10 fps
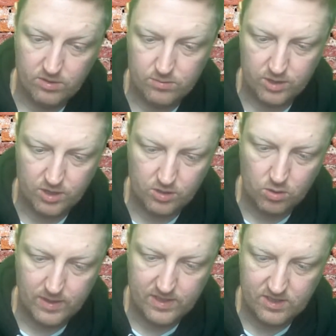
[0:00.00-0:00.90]
So we're going to
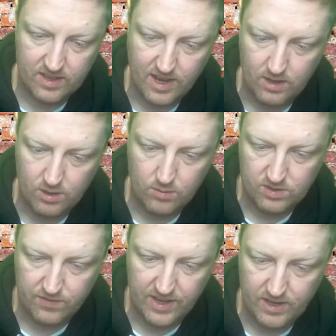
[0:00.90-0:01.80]
go into that, who's
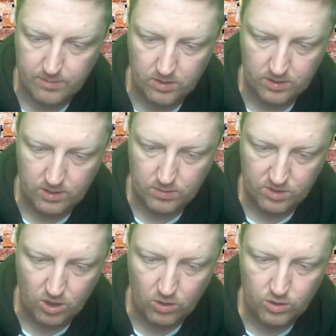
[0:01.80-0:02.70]
available and who's
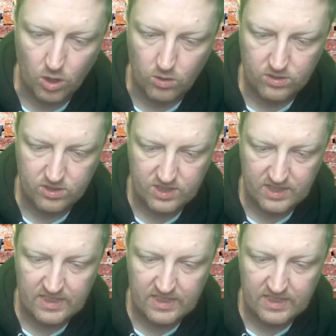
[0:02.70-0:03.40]
got knocks.